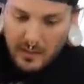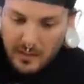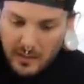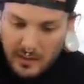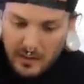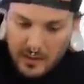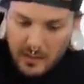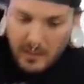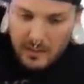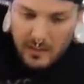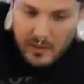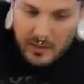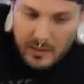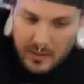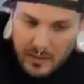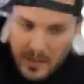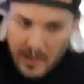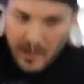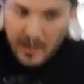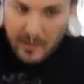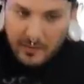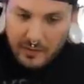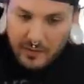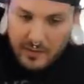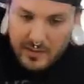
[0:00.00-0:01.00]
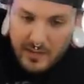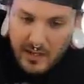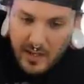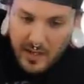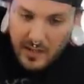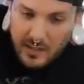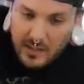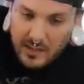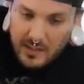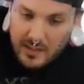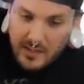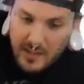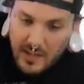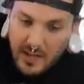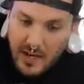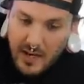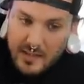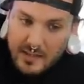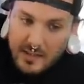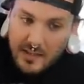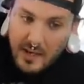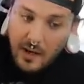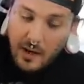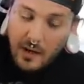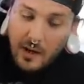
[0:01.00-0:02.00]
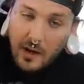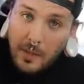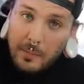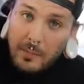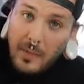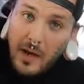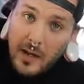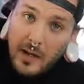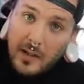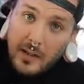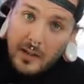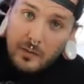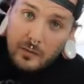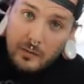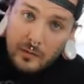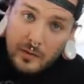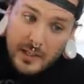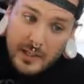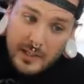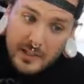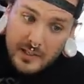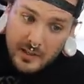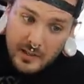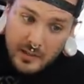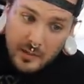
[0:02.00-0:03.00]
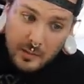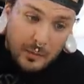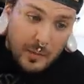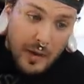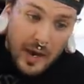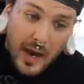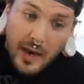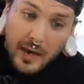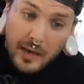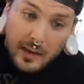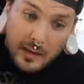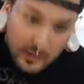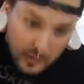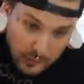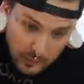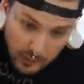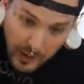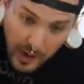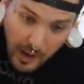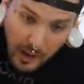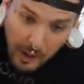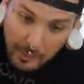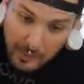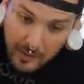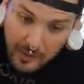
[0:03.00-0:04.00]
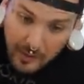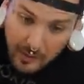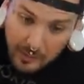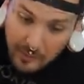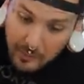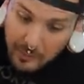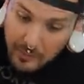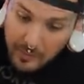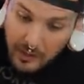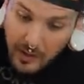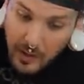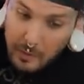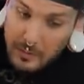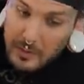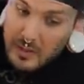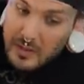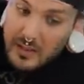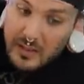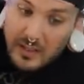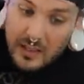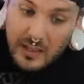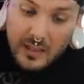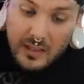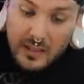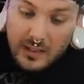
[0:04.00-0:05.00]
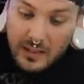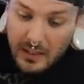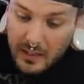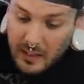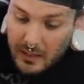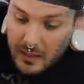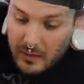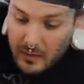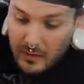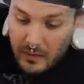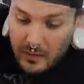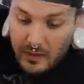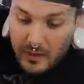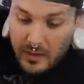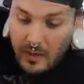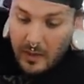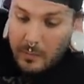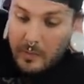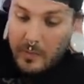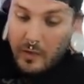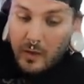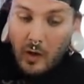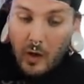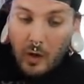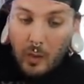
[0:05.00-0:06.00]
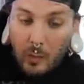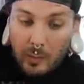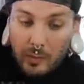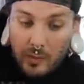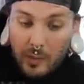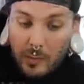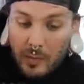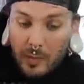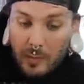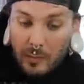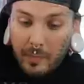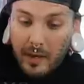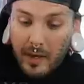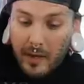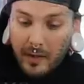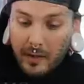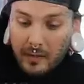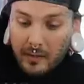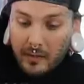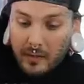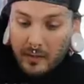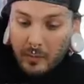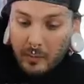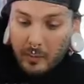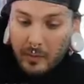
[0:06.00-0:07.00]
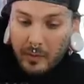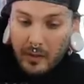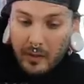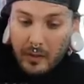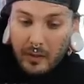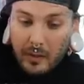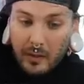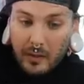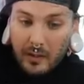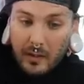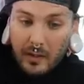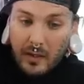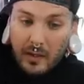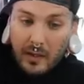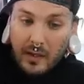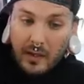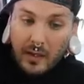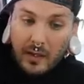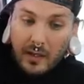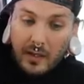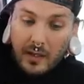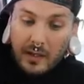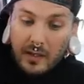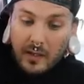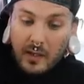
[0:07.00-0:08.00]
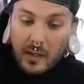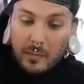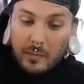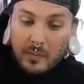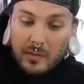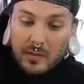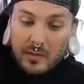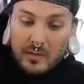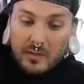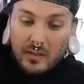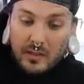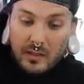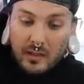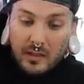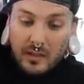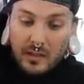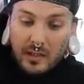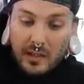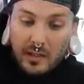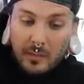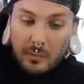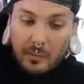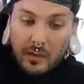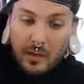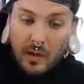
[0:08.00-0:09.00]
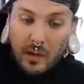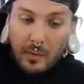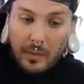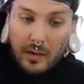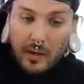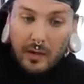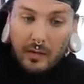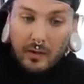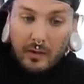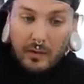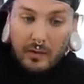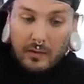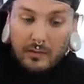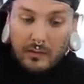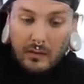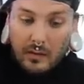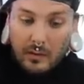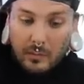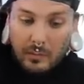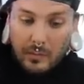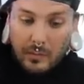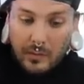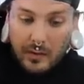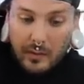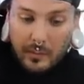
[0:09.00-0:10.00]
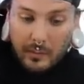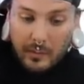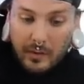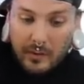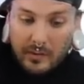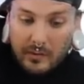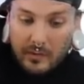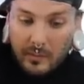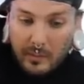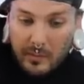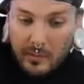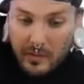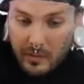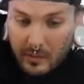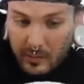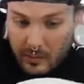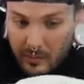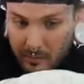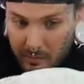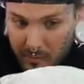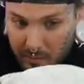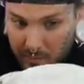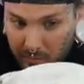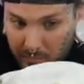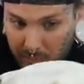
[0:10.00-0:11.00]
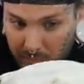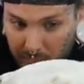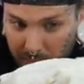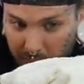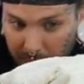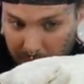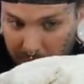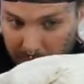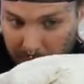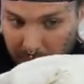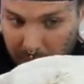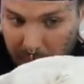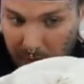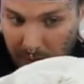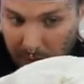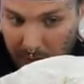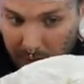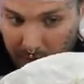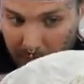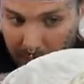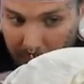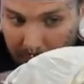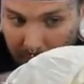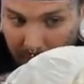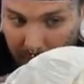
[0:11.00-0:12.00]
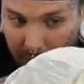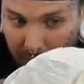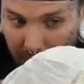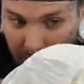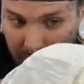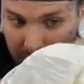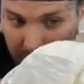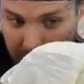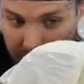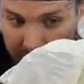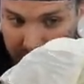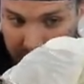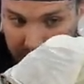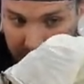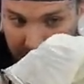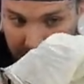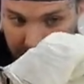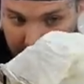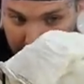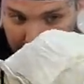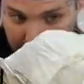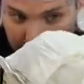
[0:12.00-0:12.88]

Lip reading: you know, you carefully take these guys out. I'm not gonna reach in the bag and grab him. I'm gonna open up the bag a little bit and I'm just gonna let him come out on his own pretty much. I'm gonna let him crawl onto my